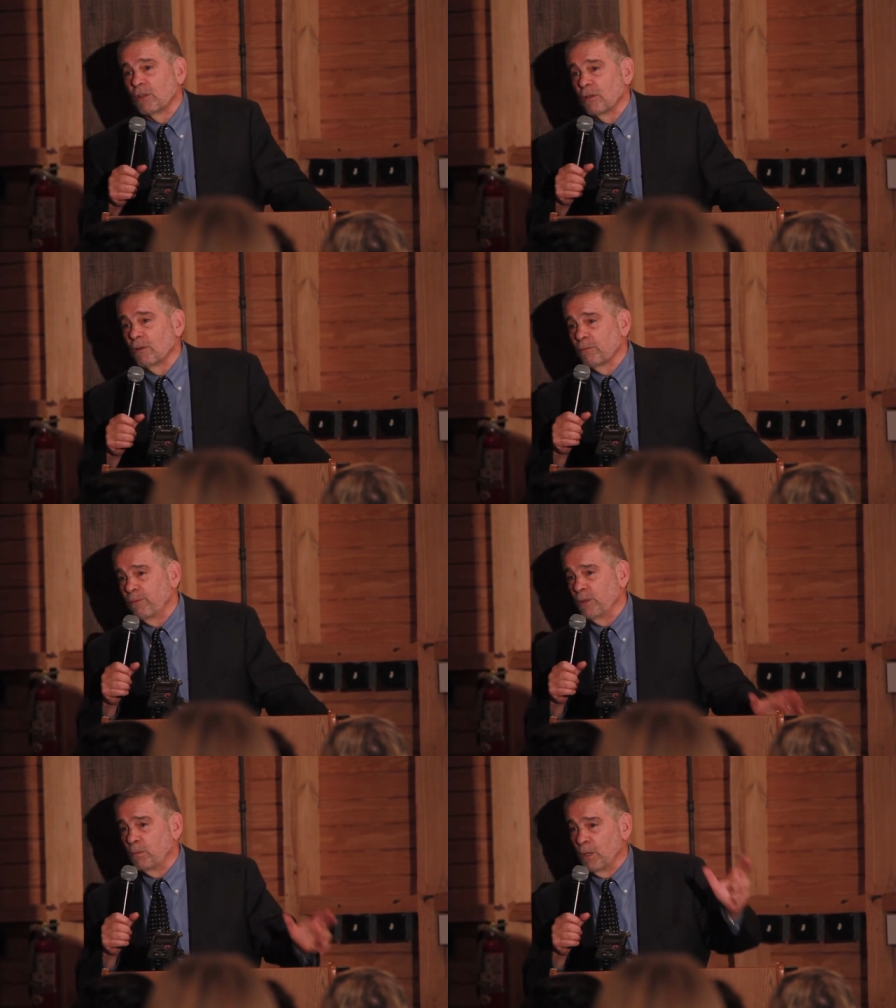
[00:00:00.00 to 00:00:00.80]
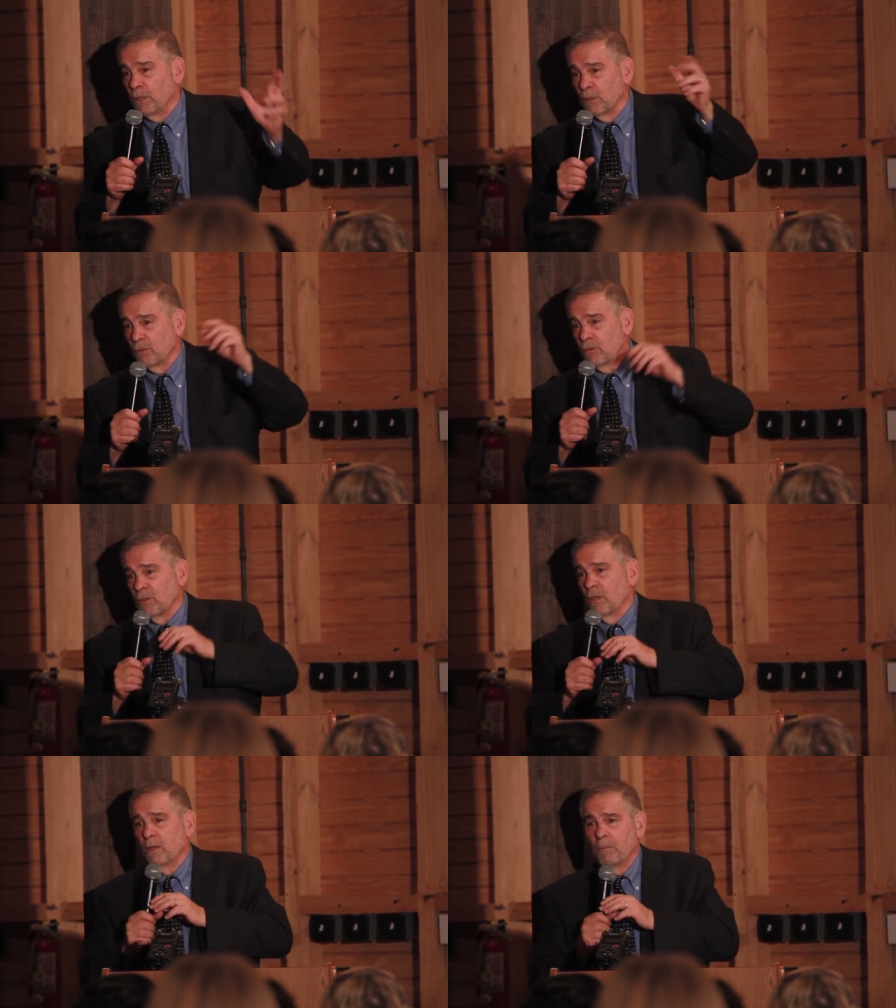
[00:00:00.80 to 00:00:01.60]
I did a film on this
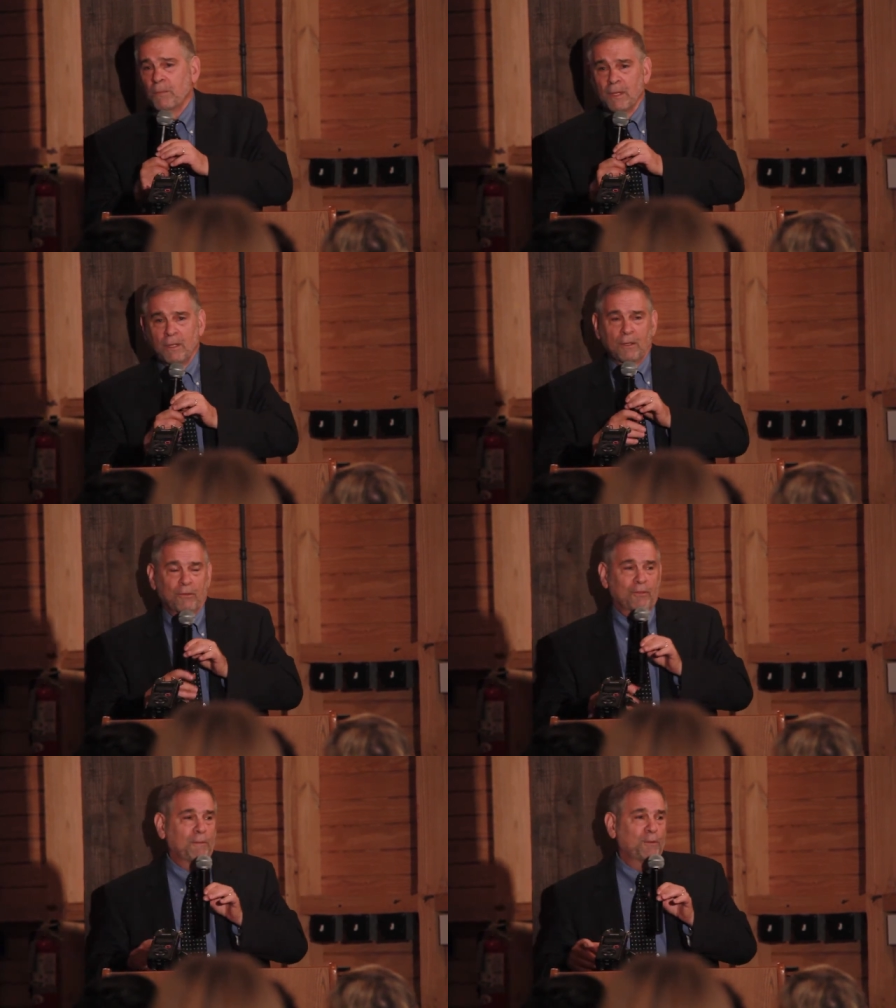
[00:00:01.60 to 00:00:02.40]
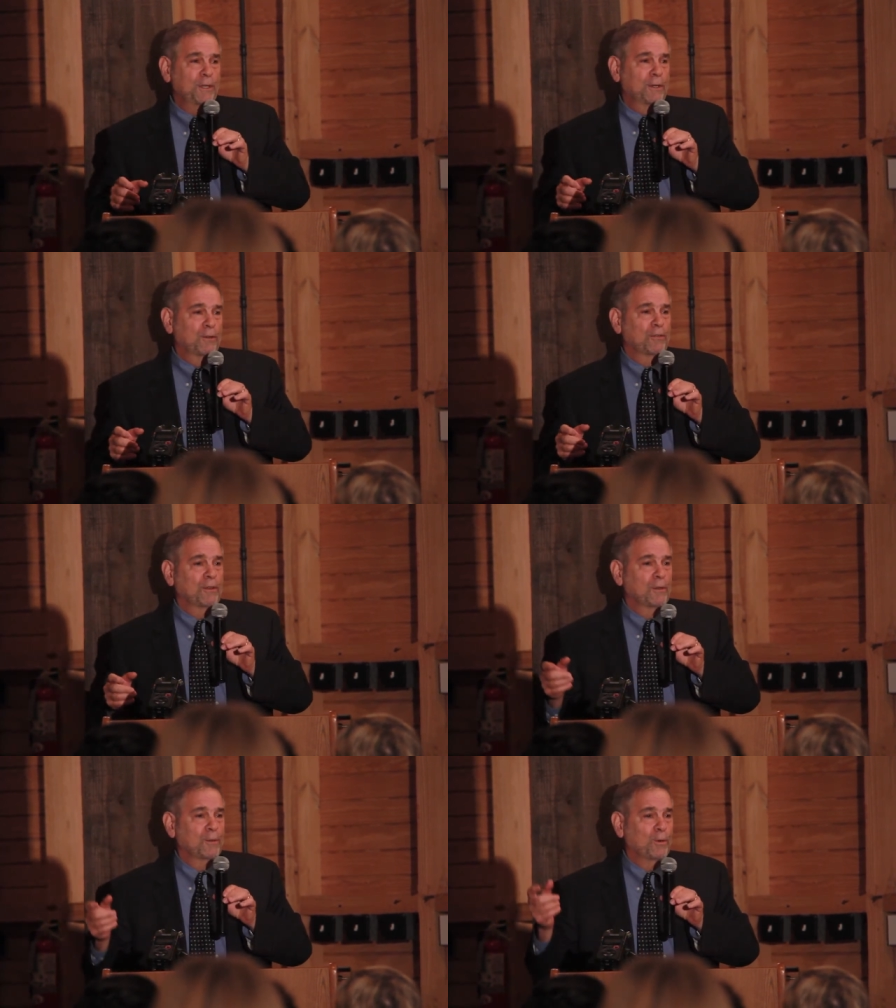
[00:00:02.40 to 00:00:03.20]
uh, several years
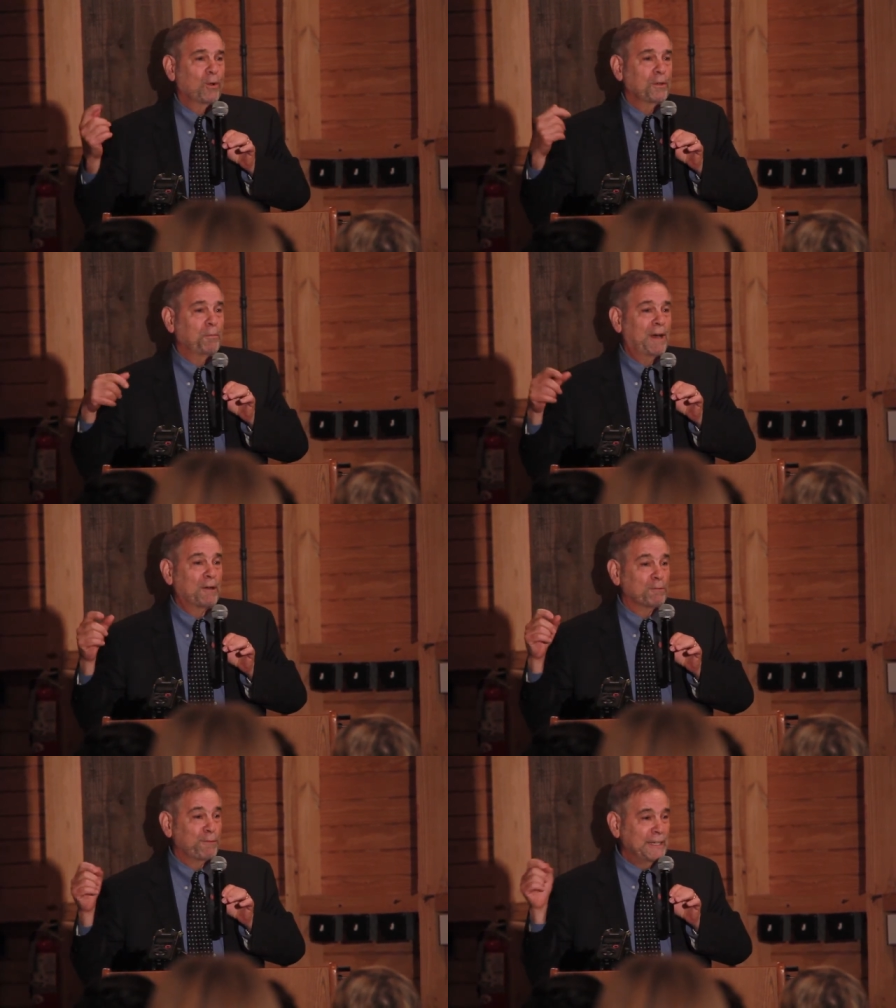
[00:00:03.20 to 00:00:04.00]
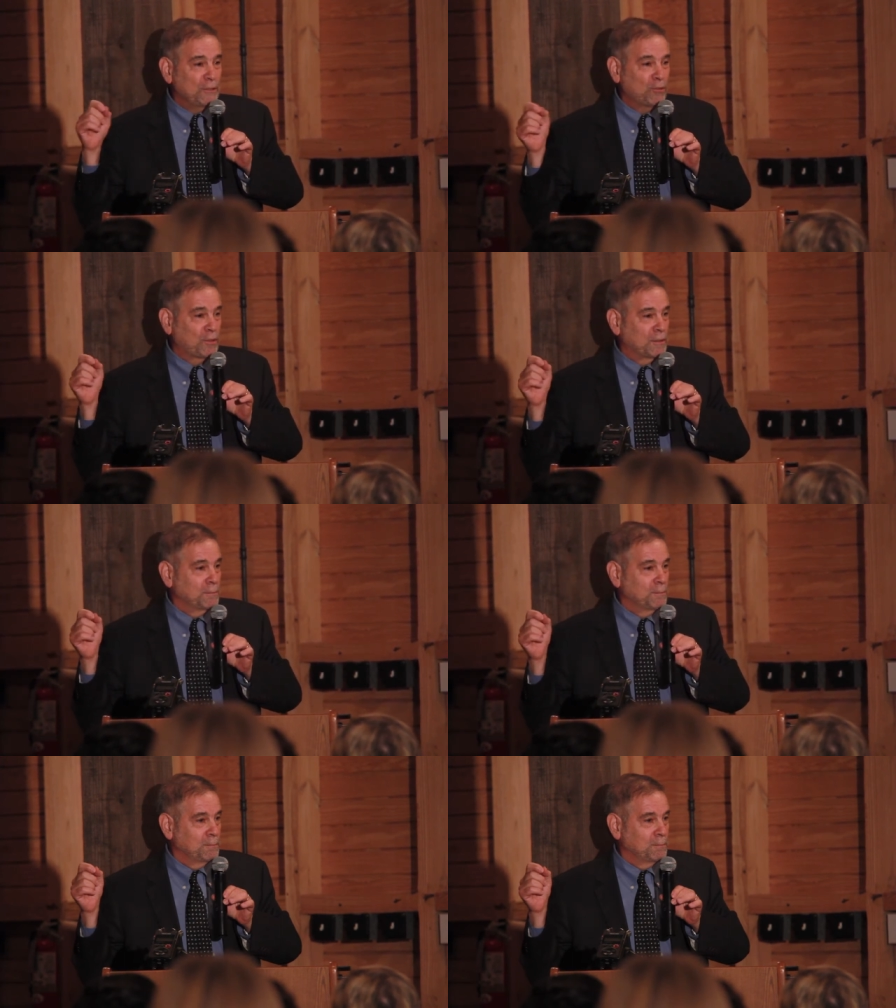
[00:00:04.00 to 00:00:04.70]
ago called About Face.